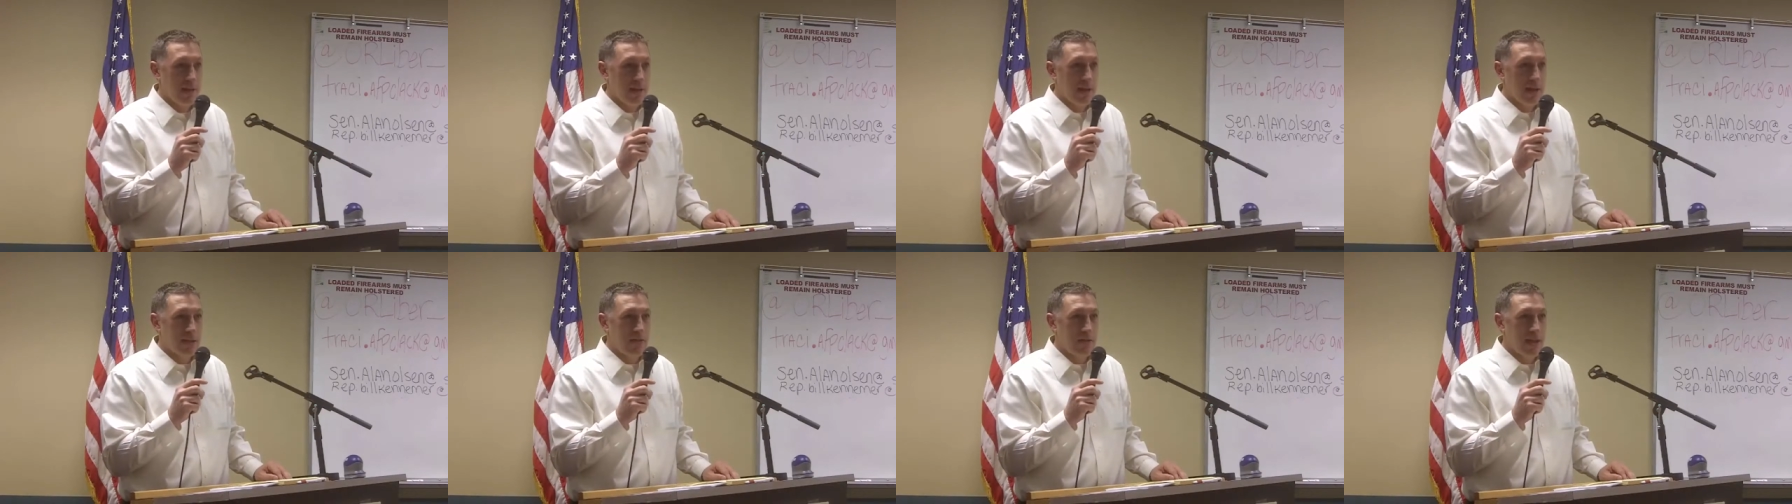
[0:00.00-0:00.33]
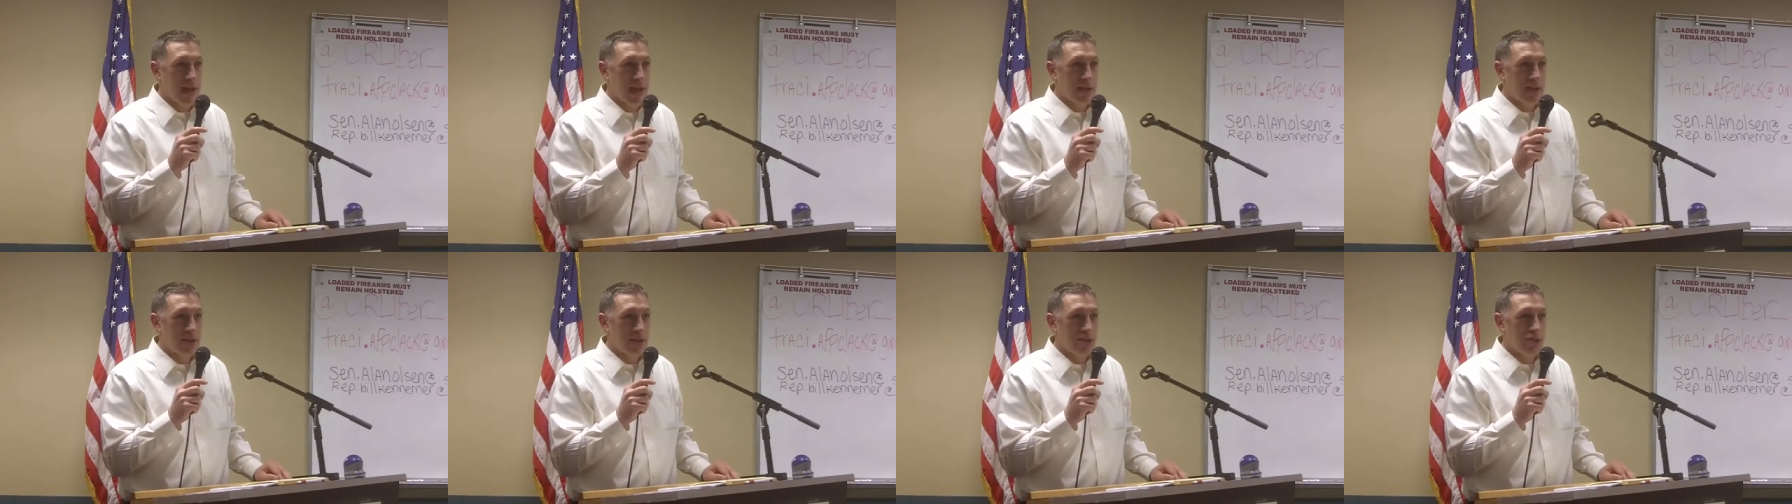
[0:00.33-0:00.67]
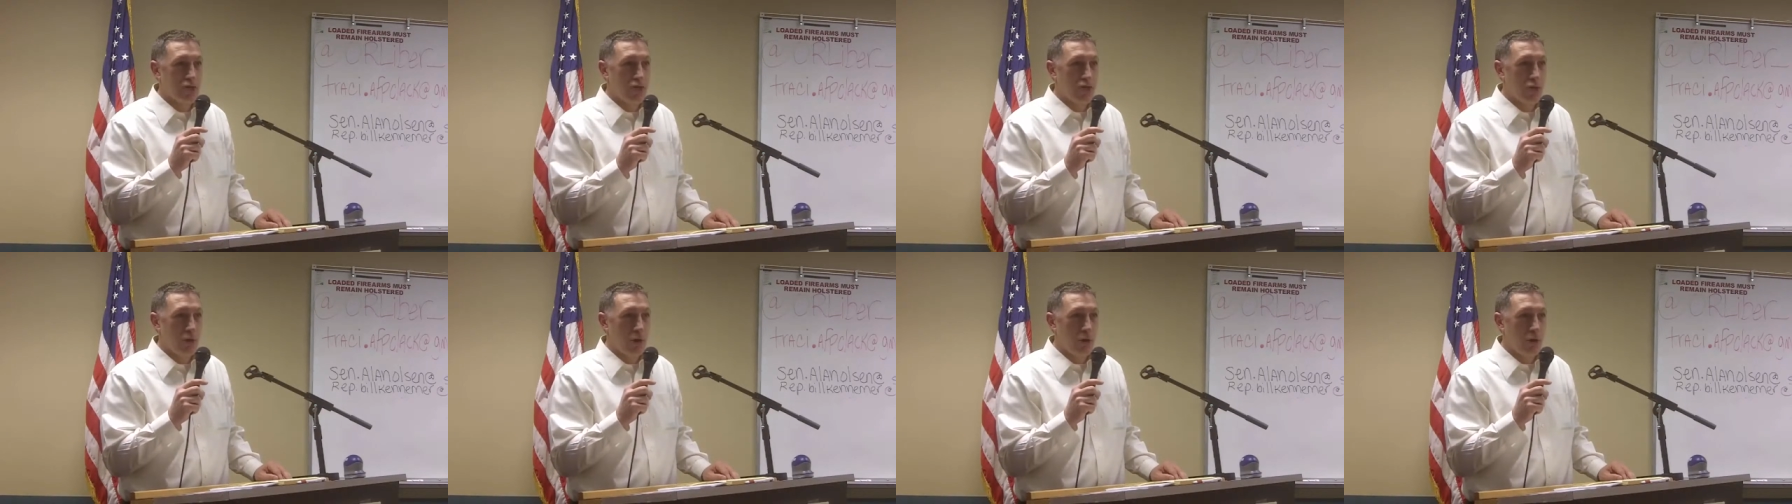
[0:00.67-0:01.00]
They've had
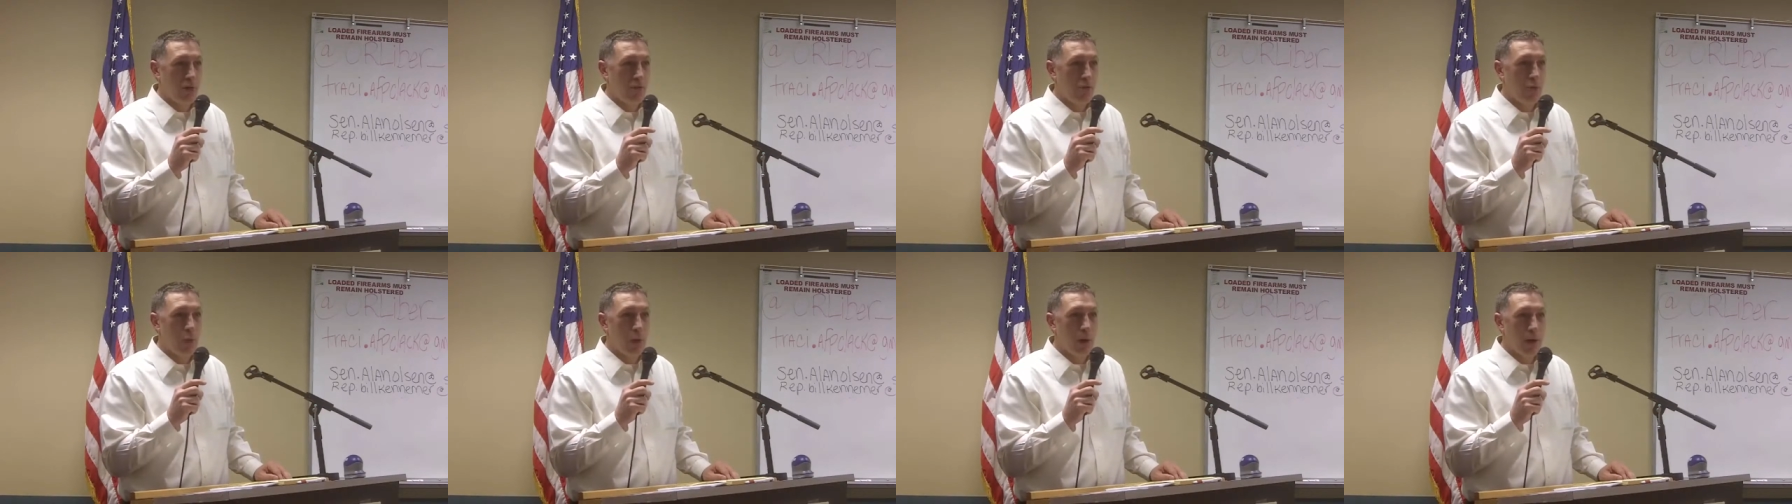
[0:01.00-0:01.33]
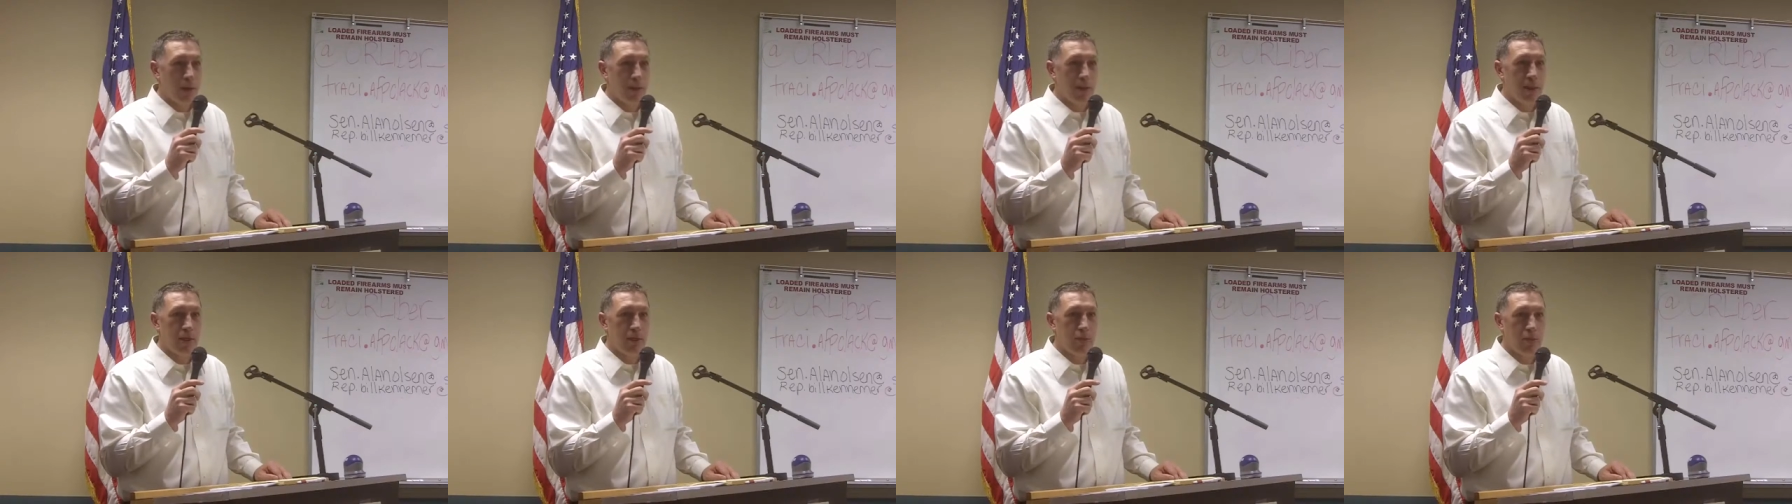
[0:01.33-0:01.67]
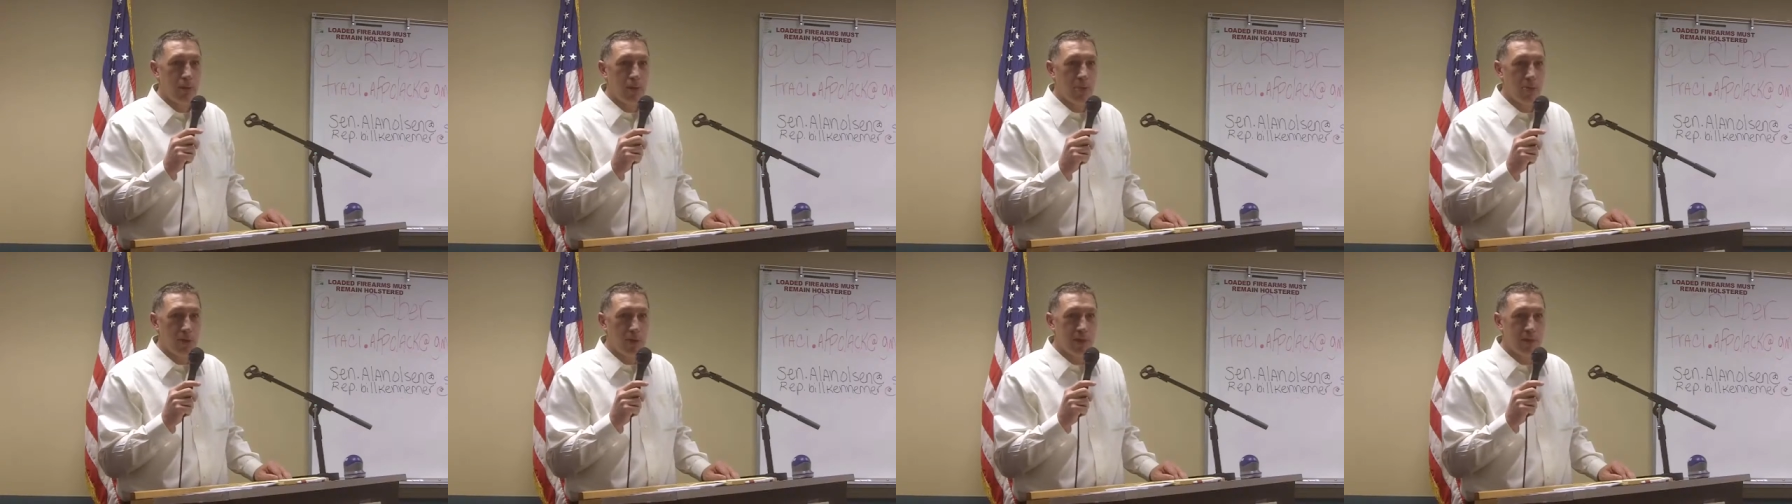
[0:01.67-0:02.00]
control of one of the
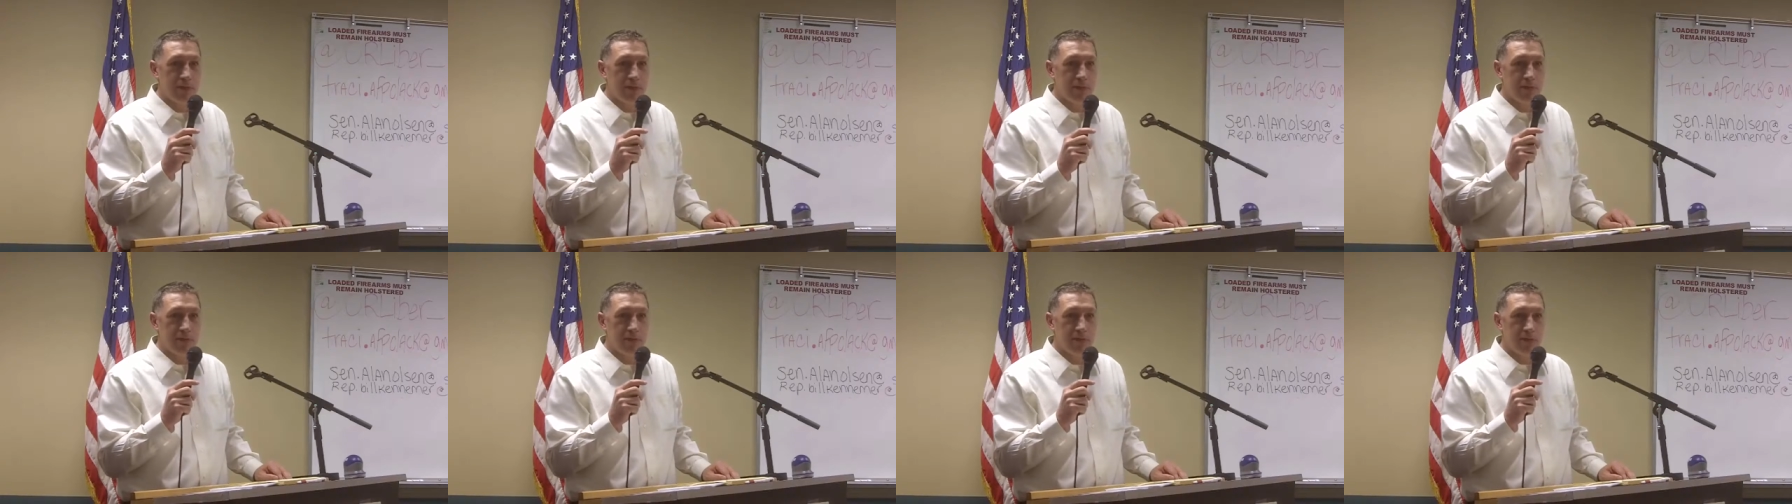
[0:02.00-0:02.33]
three branches